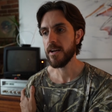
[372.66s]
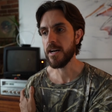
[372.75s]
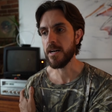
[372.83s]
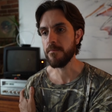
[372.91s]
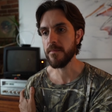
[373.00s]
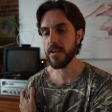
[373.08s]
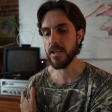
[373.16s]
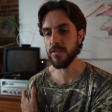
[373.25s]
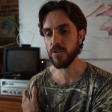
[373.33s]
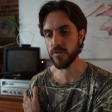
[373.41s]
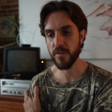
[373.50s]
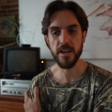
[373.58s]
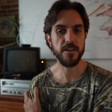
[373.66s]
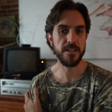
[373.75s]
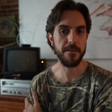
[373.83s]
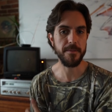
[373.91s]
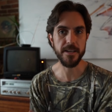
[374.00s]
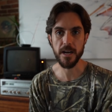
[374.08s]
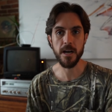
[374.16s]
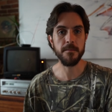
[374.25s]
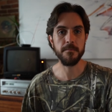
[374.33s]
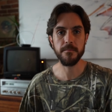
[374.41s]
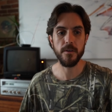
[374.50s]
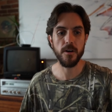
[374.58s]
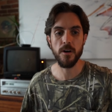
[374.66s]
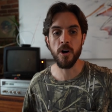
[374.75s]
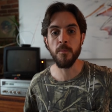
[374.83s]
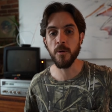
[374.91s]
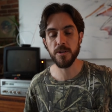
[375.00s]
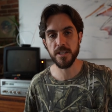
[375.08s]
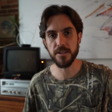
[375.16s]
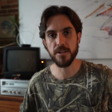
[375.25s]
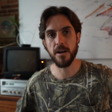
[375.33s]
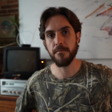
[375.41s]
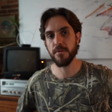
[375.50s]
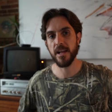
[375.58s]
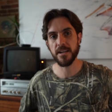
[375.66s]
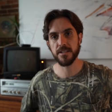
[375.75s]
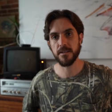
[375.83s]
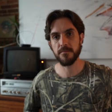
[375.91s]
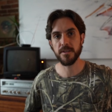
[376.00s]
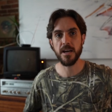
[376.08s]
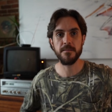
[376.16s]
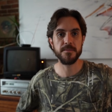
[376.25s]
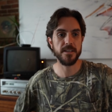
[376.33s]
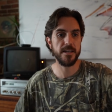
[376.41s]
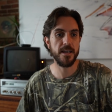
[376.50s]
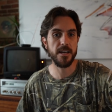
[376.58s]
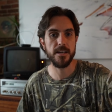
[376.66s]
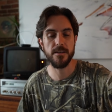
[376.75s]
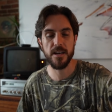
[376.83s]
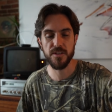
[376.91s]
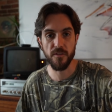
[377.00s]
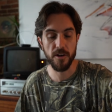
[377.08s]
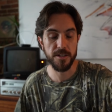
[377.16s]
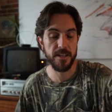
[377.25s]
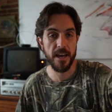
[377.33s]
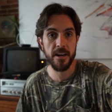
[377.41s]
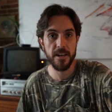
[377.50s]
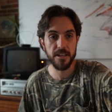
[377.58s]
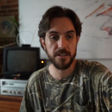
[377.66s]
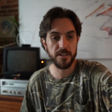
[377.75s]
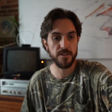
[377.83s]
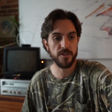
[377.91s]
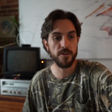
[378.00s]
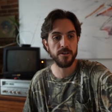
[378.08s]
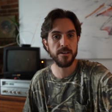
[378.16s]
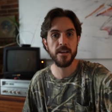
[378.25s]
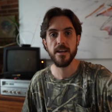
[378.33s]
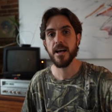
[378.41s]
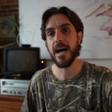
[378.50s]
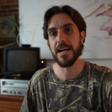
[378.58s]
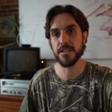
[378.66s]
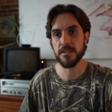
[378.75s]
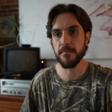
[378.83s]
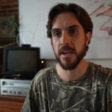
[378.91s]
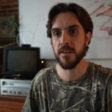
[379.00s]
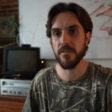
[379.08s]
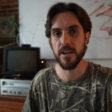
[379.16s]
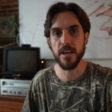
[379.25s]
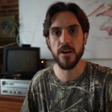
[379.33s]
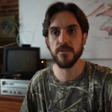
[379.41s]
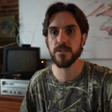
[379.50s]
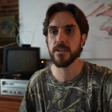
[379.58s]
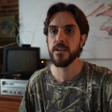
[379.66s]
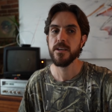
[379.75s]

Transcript: Um, and those videos have become almost as complex sometimes uh, as far as the editing is concerned as the main videos.